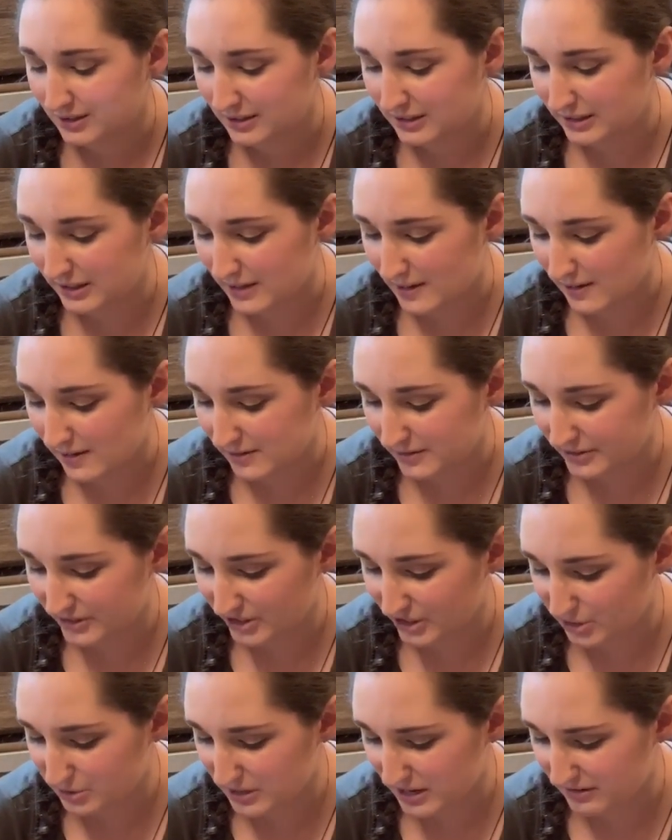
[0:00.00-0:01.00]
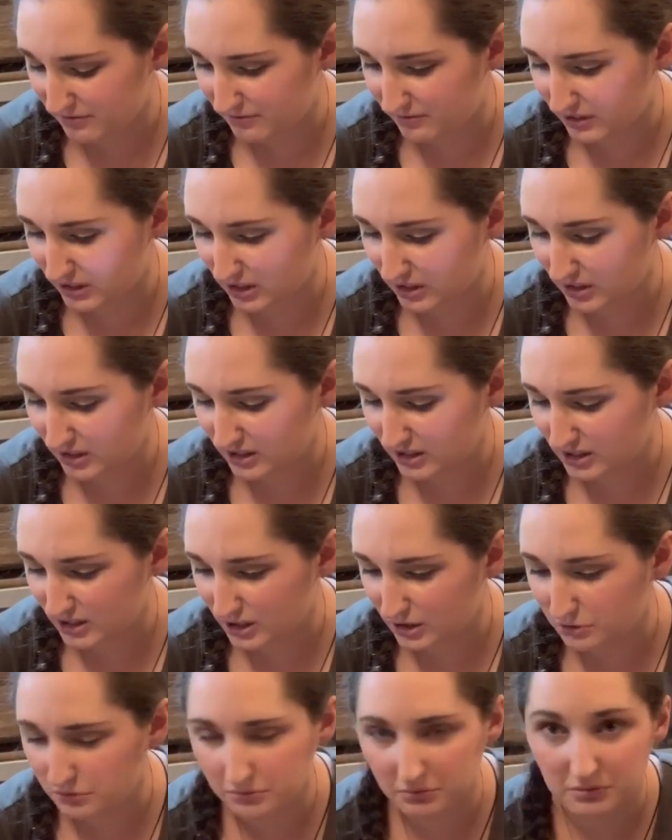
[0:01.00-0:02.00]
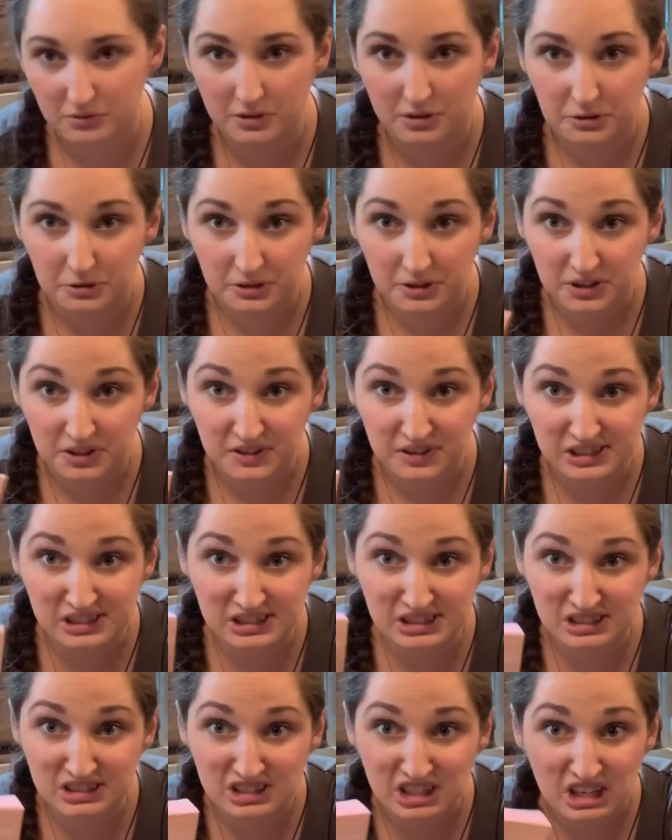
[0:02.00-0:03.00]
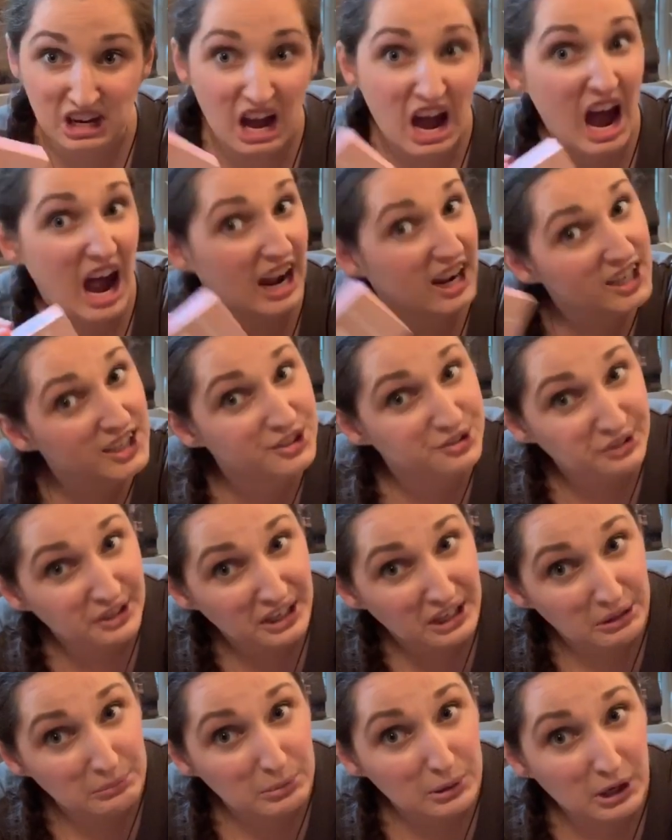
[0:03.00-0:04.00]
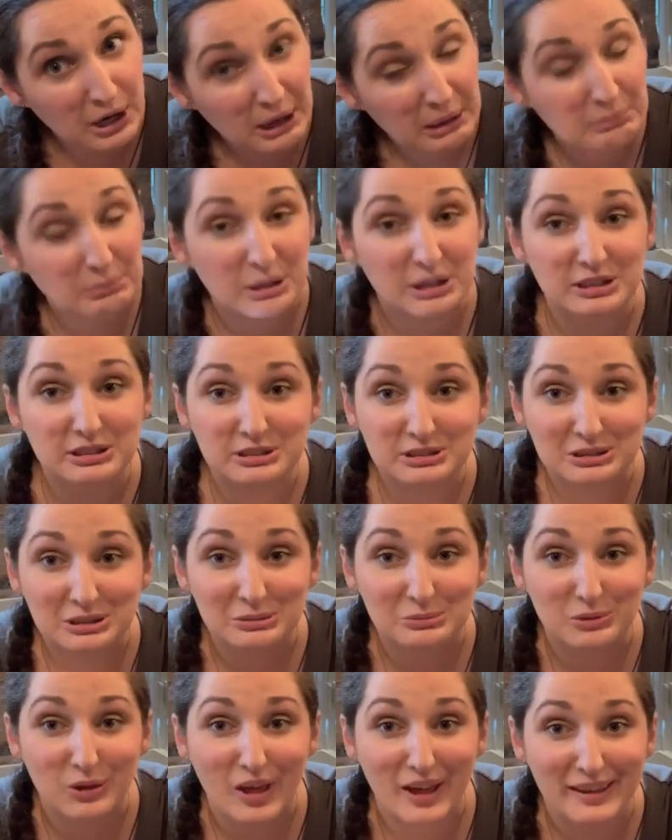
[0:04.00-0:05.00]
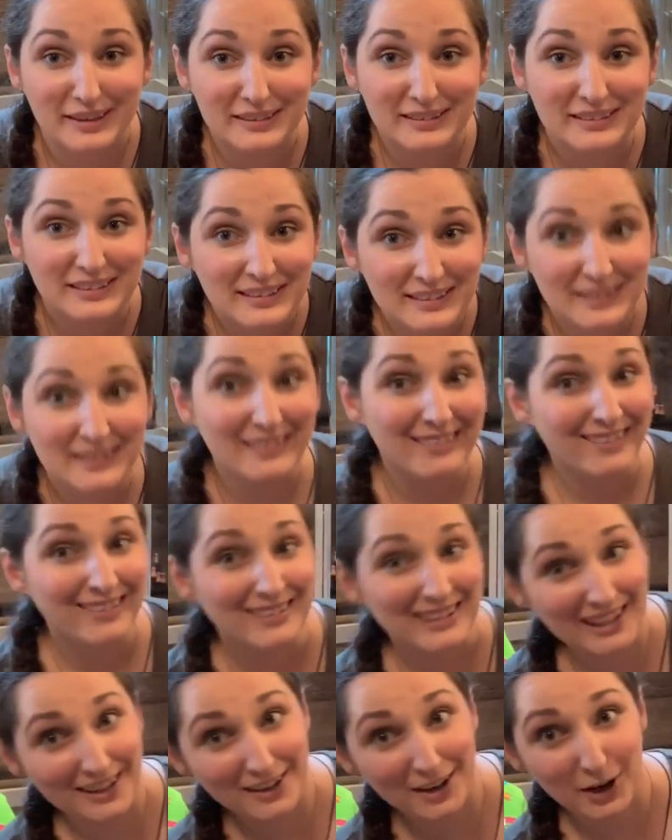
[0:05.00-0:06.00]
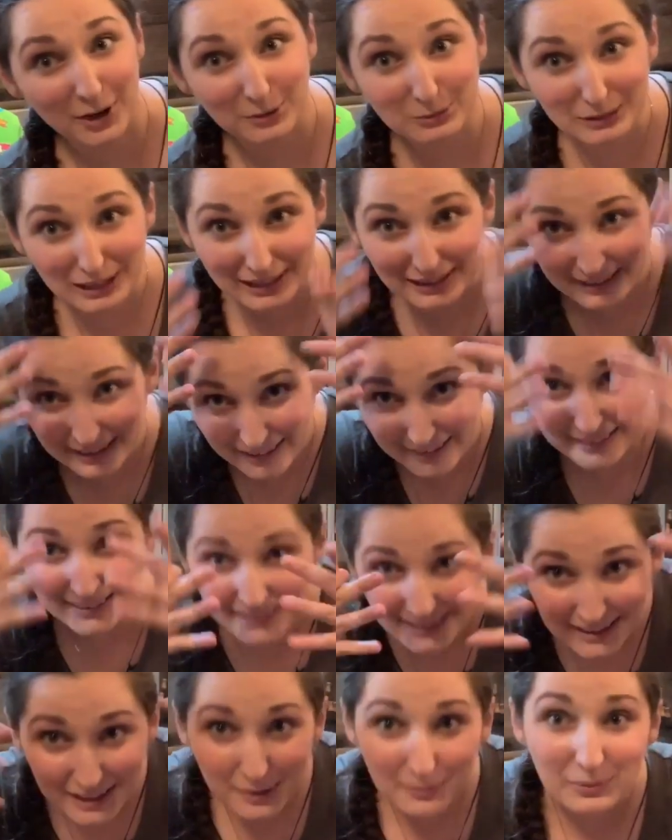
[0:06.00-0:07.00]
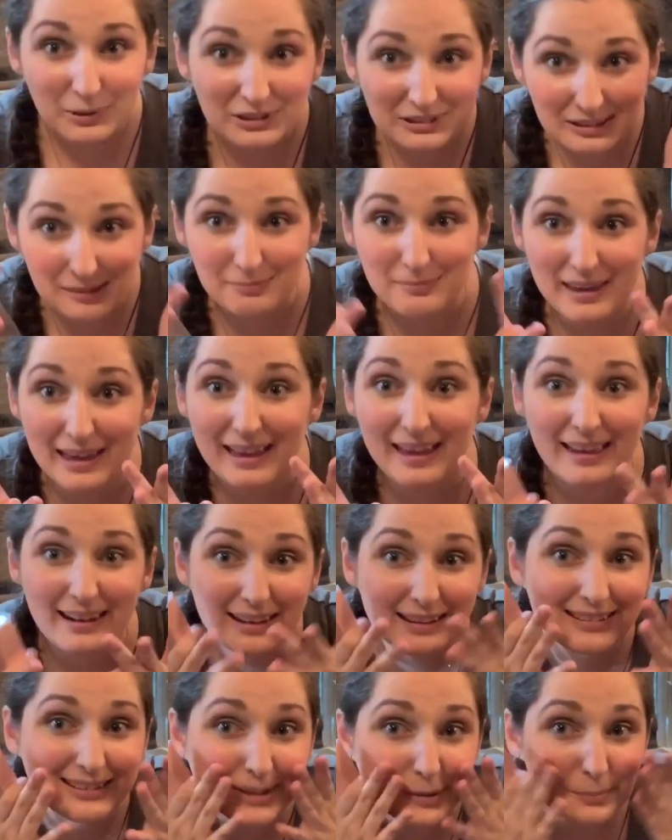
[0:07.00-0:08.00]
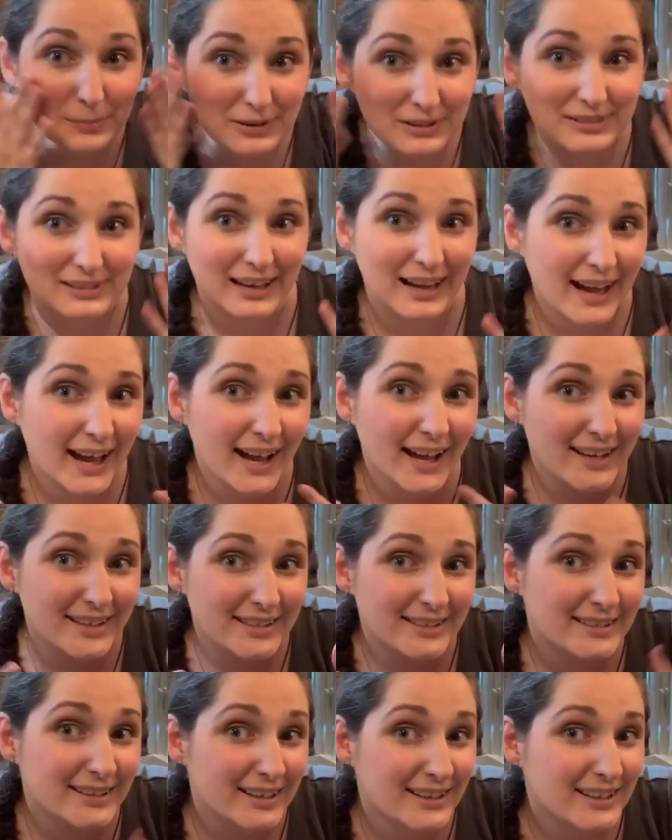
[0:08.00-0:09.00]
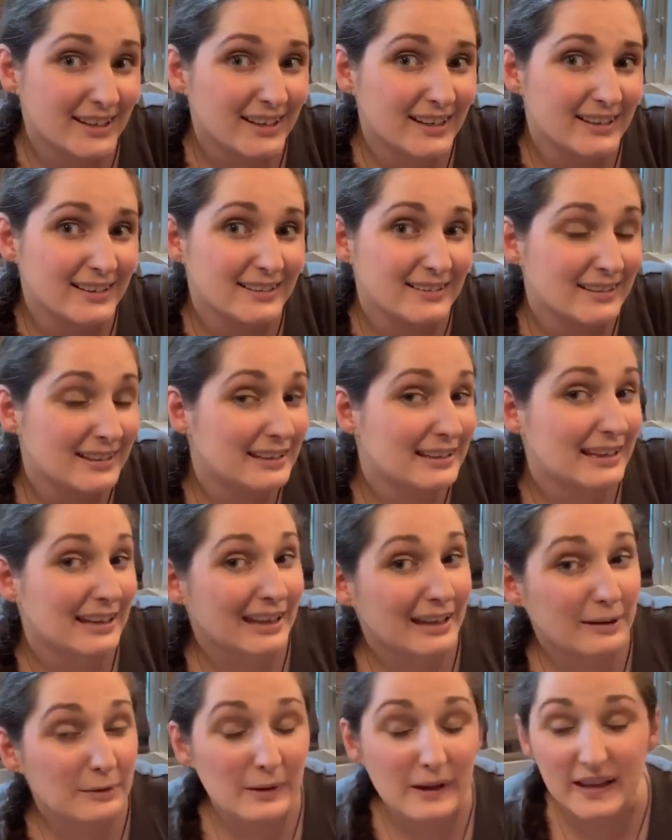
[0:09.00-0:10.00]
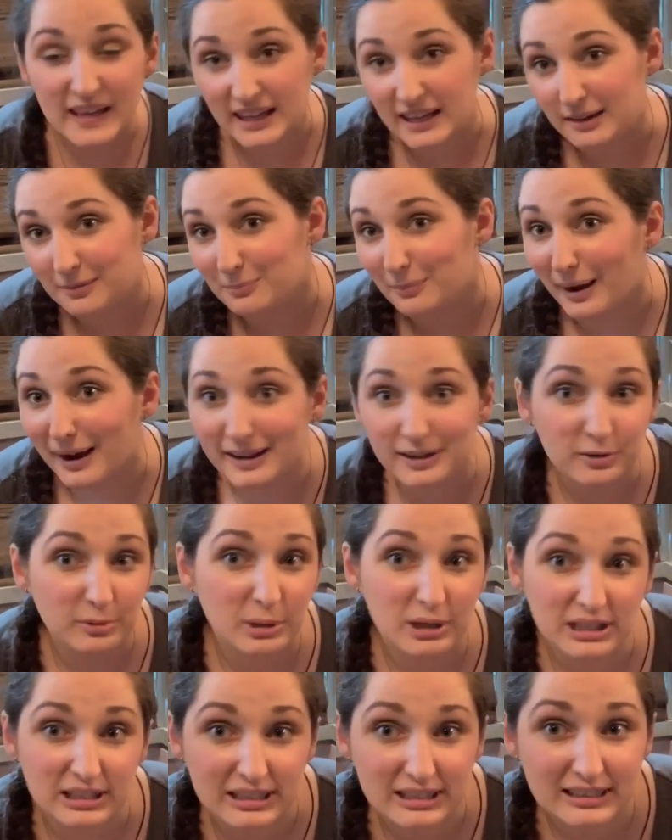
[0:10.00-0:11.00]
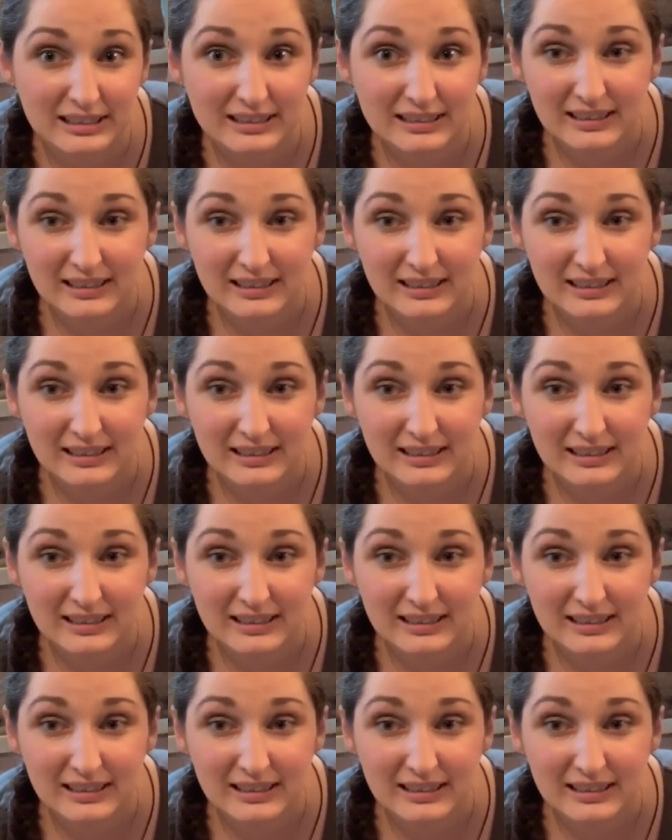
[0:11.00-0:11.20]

Yeah, so I figured, you know, this is like a hydrating primer. So like, you know, like you put the matte and you put the hydrating, like it, it might work.